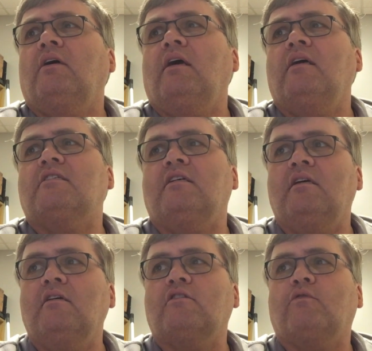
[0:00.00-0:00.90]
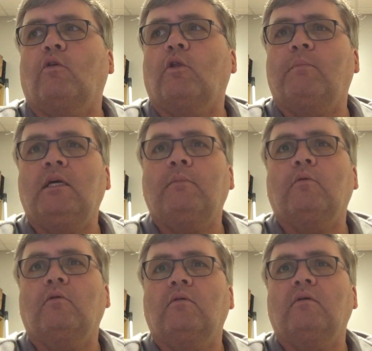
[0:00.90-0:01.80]
It's gifts for the
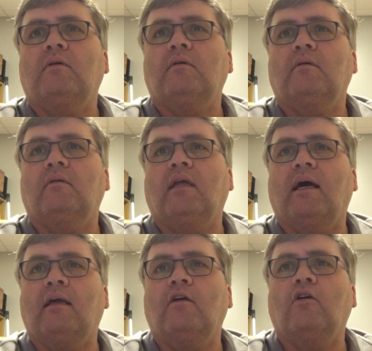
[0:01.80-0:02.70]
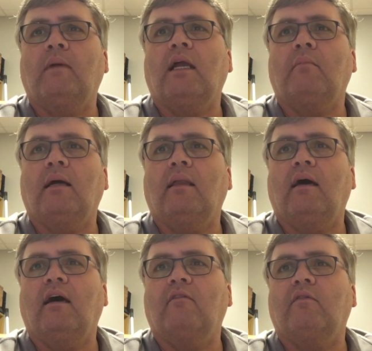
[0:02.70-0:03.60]
people that I care about in my
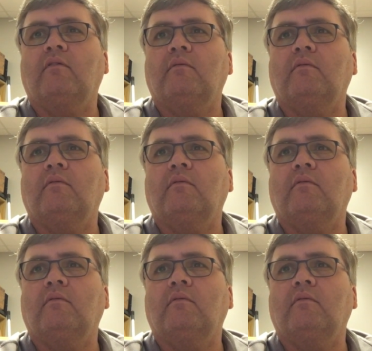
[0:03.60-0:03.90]
life.